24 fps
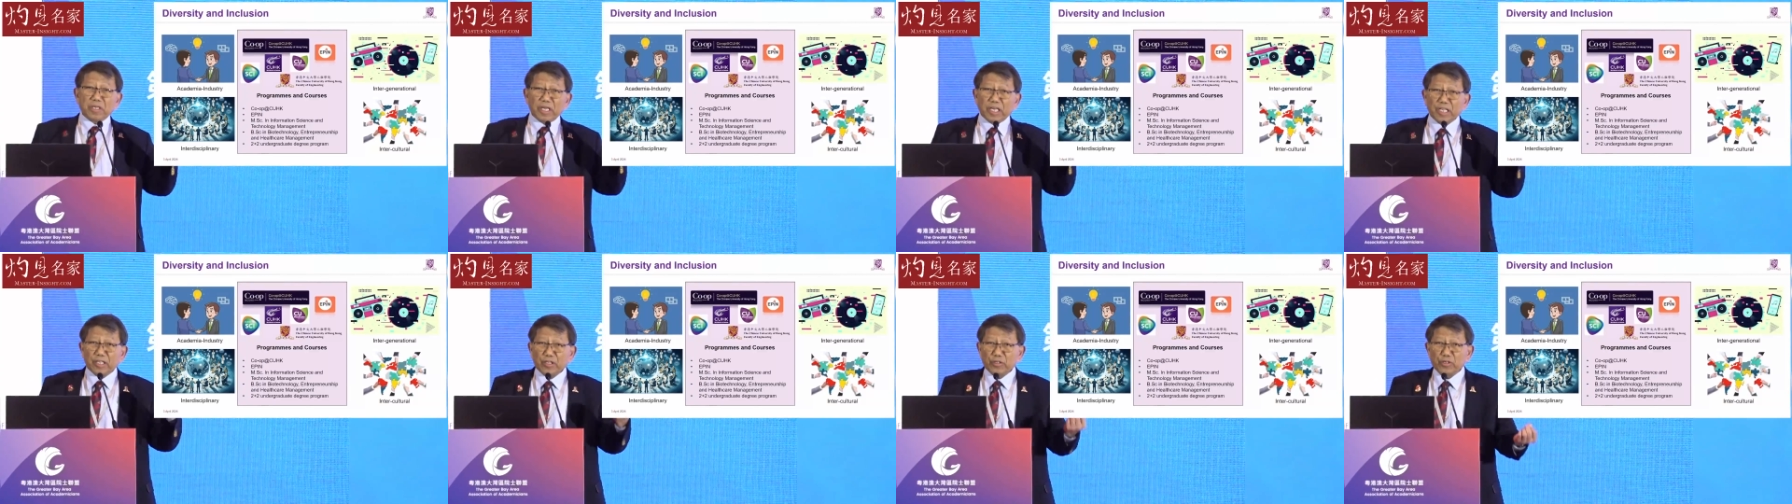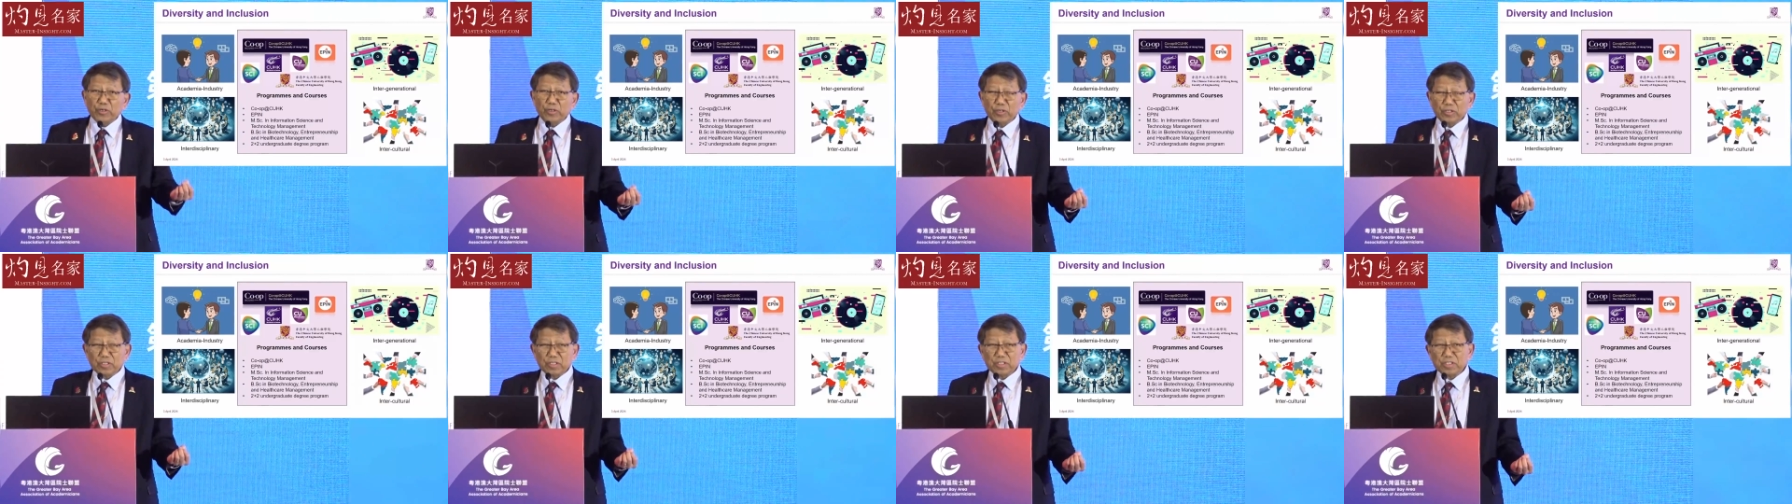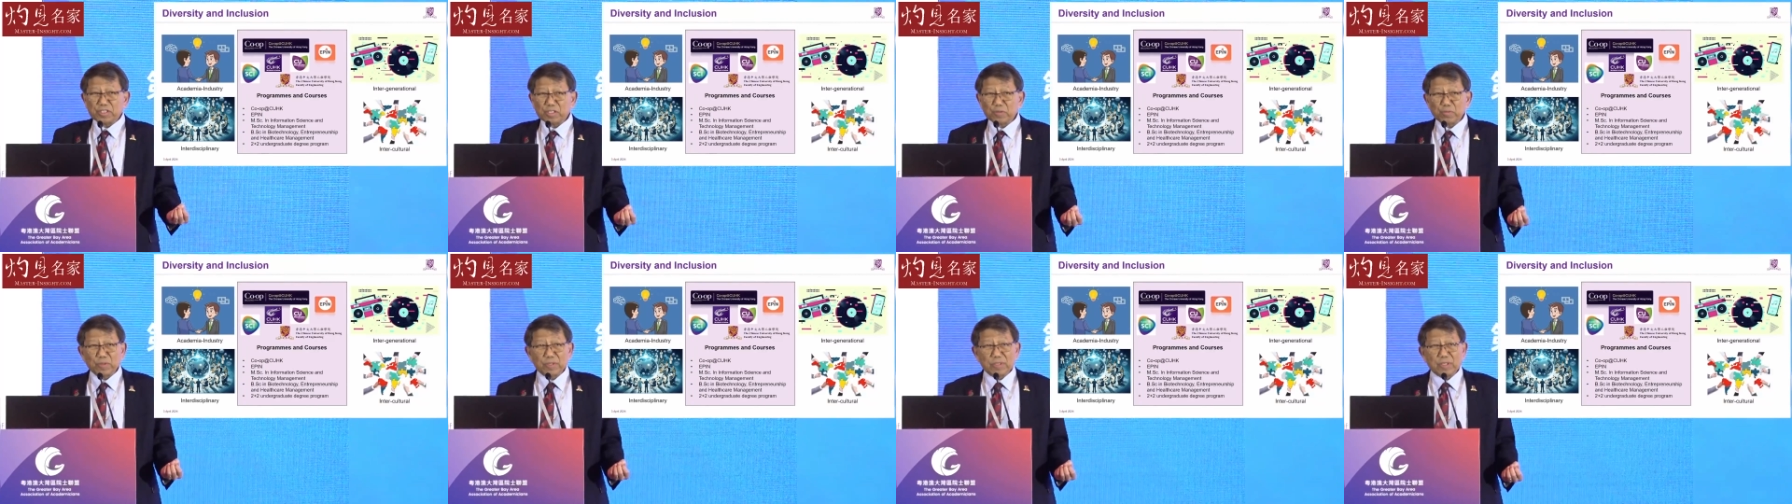
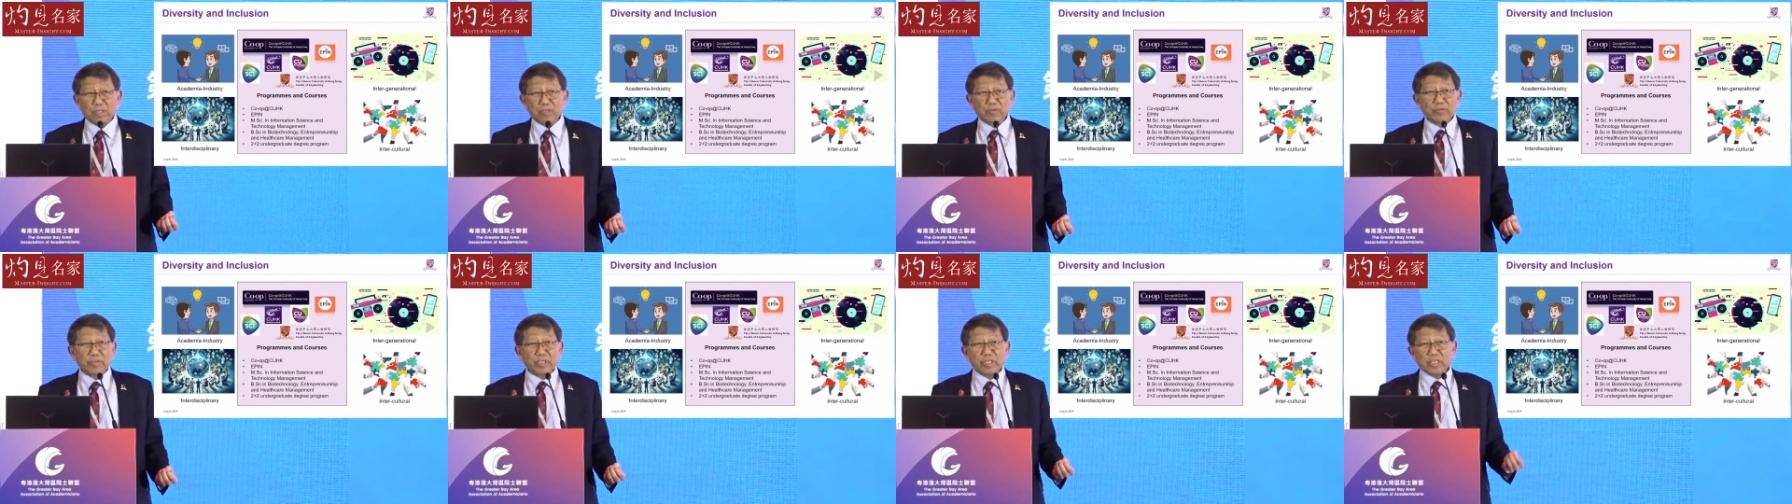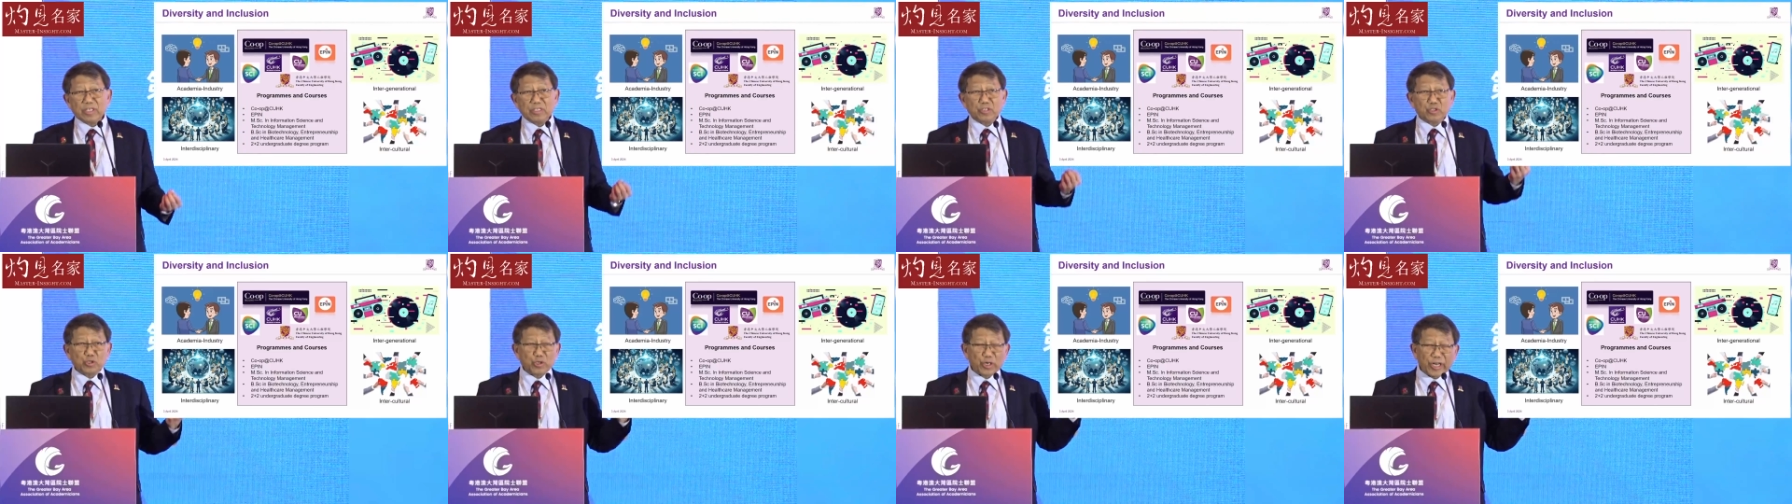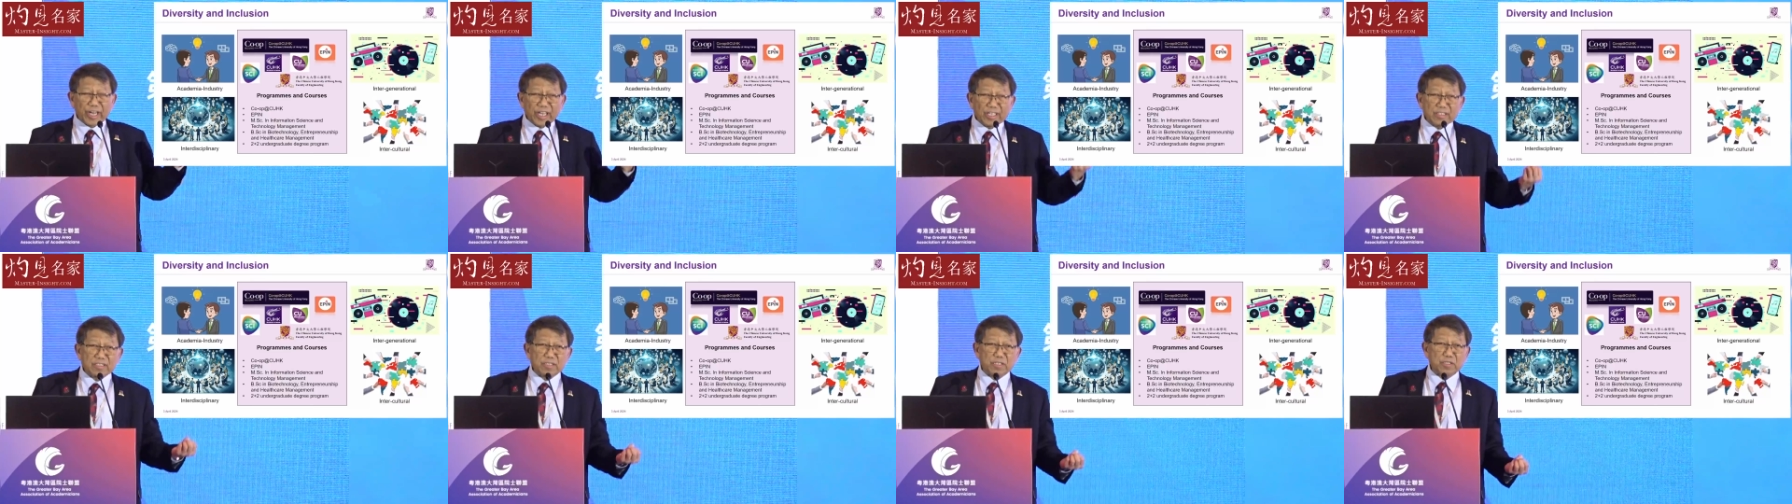interdisciplinary,
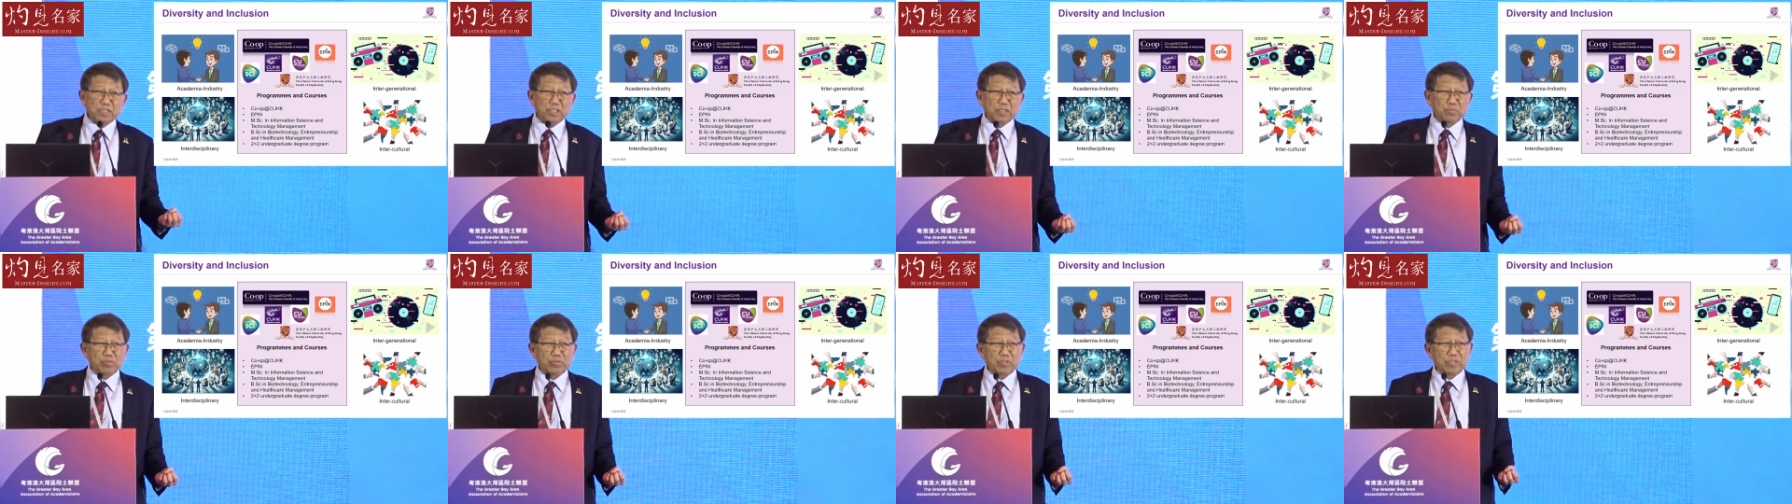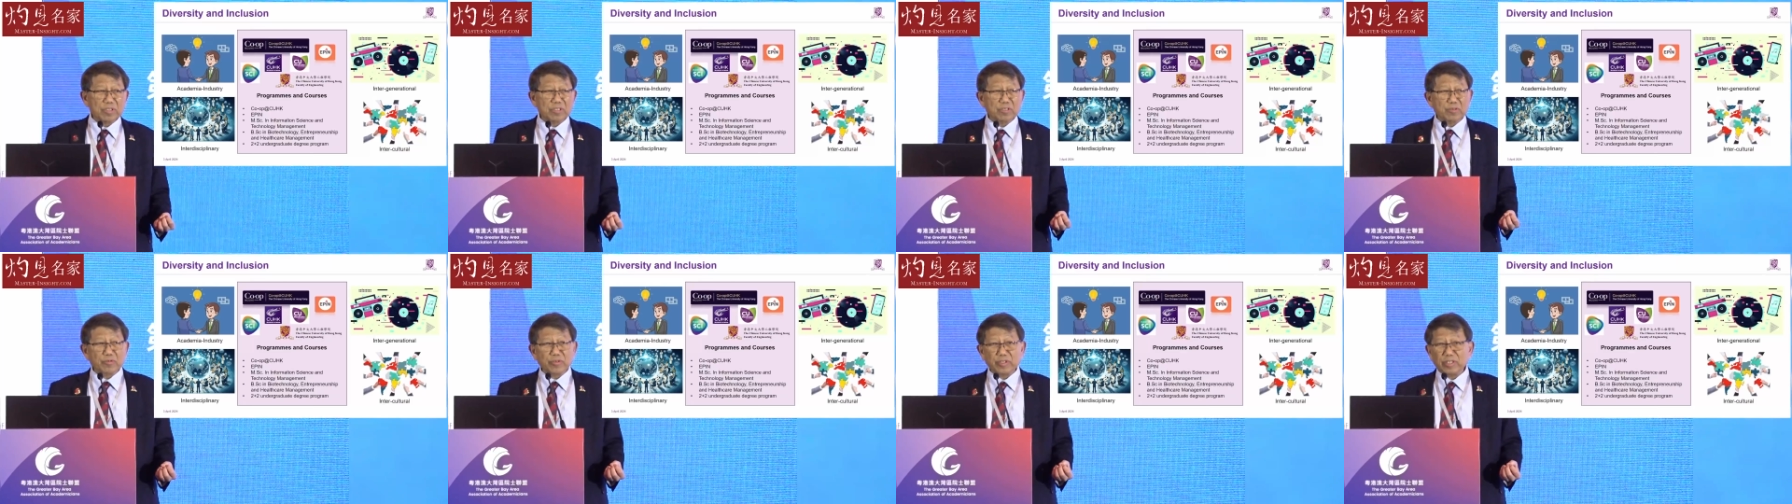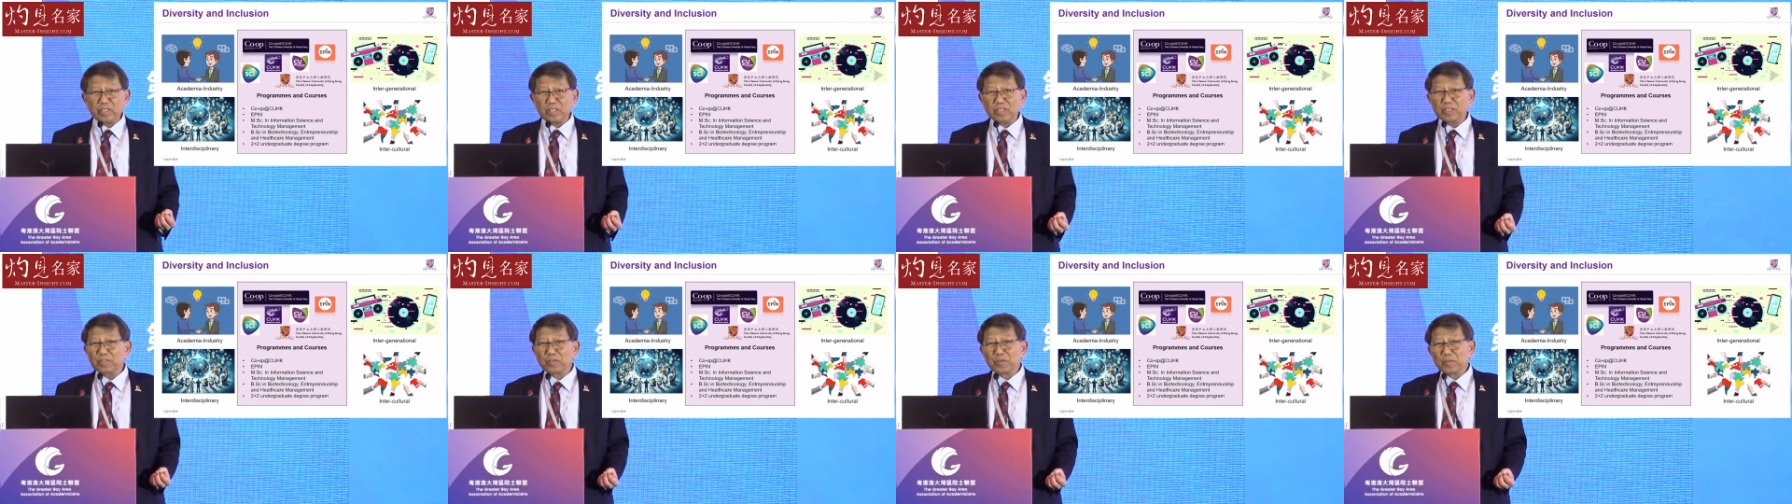
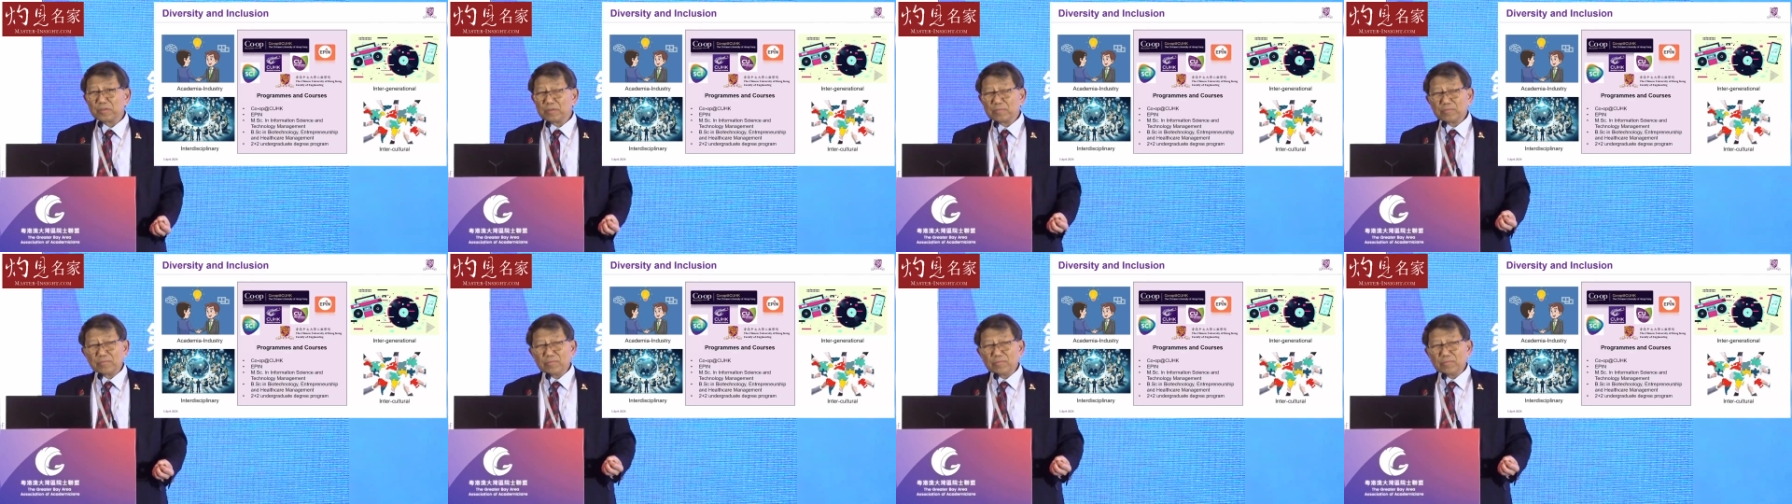transdisciplinary,